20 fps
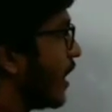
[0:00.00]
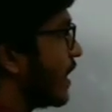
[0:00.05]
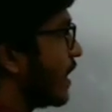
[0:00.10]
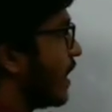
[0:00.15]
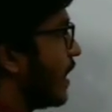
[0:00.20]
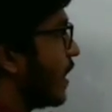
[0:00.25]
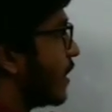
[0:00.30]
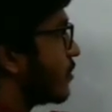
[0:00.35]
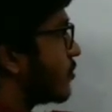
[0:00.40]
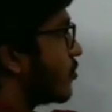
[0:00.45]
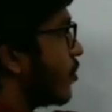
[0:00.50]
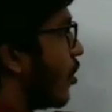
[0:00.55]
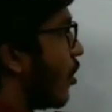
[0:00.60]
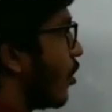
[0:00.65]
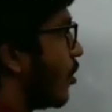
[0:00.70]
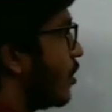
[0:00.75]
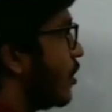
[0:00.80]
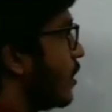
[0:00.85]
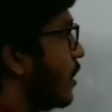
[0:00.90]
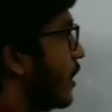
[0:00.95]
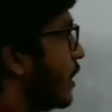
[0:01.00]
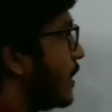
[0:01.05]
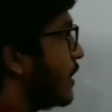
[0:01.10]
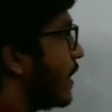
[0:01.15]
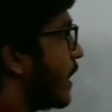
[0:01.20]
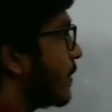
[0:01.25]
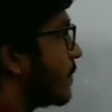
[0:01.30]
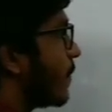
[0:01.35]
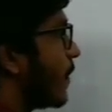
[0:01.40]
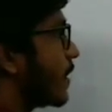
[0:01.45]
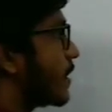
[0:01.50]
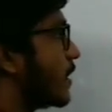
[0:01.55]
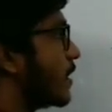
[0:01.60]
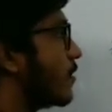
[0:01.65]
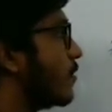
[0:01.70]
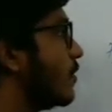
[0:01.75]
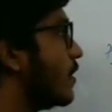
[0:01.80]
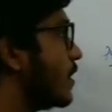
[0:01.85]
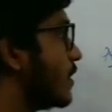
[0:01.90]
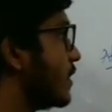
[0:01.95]
and electron, that
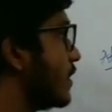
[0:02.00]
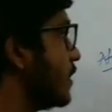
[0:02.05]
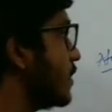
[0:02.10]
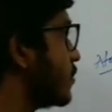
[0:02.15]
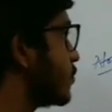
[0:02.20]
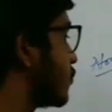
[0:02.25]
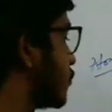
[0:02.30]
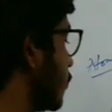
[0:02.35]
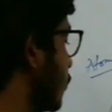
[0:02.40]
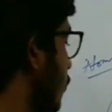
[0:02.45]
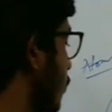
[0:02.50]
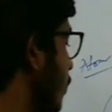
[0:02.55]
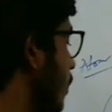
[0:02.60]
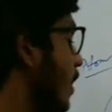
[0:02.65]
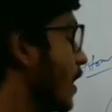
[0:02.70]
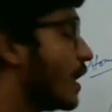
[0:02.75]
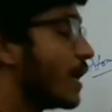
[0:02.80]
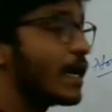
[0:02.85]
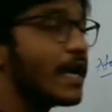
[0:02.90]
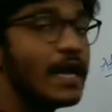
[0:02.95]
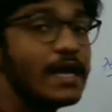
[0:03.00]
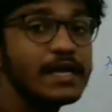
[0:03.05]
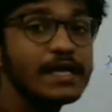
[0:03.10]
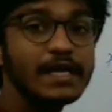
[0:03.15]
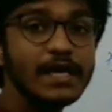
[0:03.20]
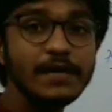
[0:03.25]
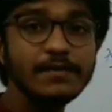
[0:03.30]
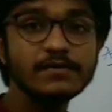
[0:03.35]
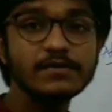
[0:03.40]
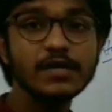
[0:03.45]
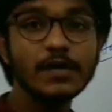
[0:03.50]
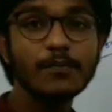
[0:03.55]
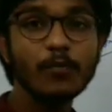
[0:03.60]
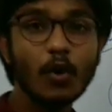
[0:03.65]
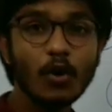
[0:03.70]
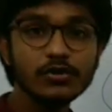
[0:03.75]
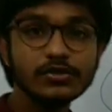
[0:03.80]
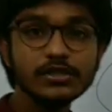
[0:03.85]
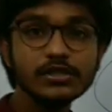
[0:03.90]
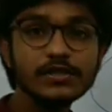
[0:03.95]
particular these two can give the
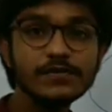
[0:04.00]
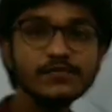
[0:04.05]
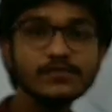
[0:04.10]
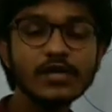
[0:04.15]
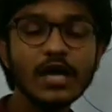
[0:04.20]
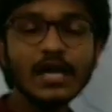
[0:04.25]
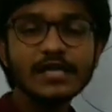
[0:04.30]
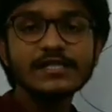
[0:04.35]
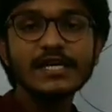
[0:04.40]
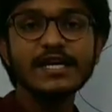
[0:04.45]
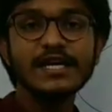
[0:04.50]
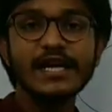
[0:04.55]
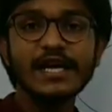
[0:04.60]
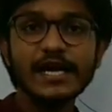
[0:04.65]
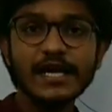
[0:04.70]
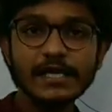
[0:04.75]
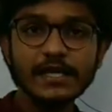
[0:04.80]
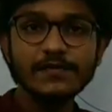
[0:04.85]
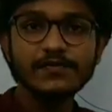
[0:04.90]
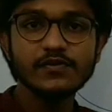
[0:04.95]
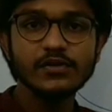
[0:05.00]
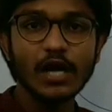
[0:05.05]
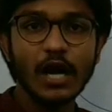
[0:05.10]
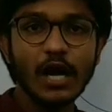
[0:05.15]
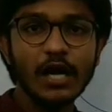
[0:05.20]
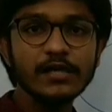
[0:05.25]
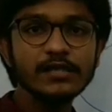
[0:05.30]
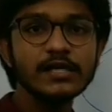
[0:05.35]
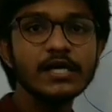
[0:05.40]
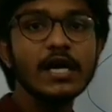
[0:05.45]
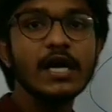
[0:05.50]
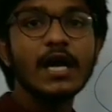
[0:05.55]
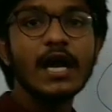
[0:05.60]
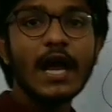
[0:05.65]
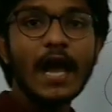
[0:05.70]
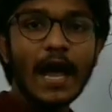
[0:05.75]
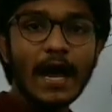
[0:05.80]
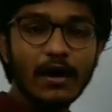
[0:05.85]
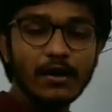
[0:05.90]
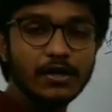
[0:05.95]
positive charge and negative charge
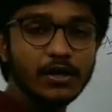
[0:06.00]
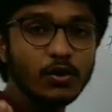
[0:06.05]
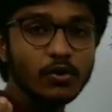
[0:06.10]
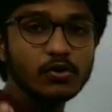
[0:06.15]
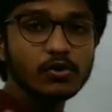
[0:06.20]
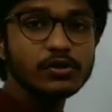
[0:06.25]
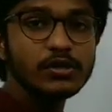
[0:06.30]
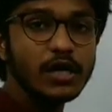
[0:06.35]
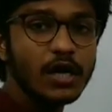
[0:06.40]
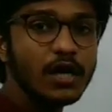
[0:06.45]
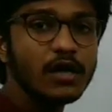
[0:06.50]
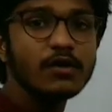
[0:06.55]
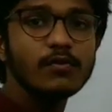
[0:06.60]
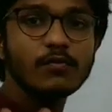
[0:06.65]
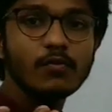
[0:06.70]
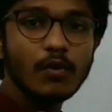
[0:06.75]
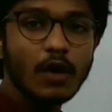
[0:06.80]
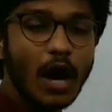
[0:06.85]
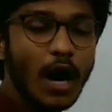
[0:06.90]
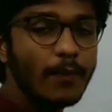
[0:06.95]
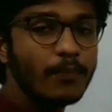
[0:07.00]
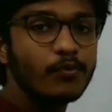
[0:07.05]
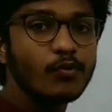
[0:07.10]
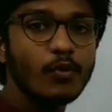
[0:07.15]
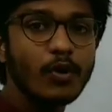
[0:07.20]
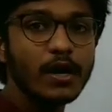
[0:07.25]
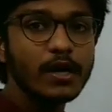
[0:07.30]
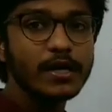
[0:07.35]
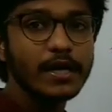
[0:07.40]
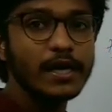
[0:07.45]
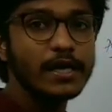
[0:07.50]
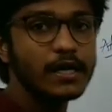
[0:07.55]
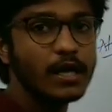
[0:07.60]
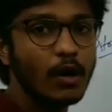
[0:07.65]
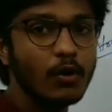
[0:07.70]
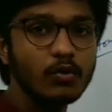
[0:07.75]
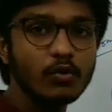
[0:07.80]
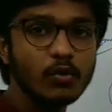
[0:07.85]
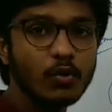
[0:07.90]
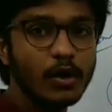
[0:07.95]
due to the upward and
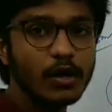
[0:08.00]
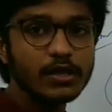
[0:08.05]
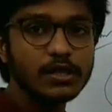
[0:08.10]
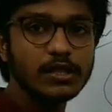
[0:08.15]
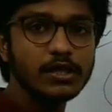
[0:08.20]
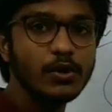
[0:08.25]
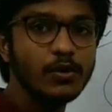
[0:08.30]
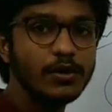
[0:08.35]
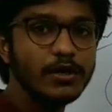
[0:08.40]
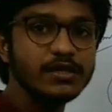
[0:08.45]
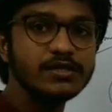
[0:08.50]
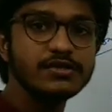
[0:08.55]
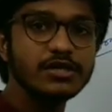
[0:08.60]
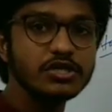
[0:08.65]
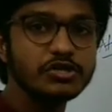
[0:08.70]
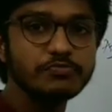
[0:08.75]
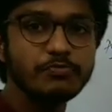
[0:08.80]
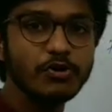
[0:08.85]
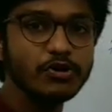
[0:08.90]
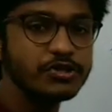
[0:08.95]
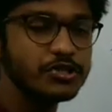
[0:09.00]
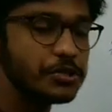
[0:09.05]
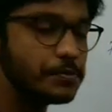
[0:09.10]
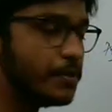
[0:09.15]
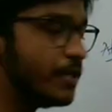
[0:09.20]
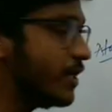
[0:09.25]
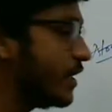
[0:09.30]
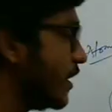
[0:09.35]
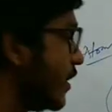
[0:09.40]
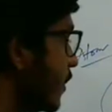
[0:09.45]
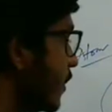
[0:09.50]
downward theory is responsible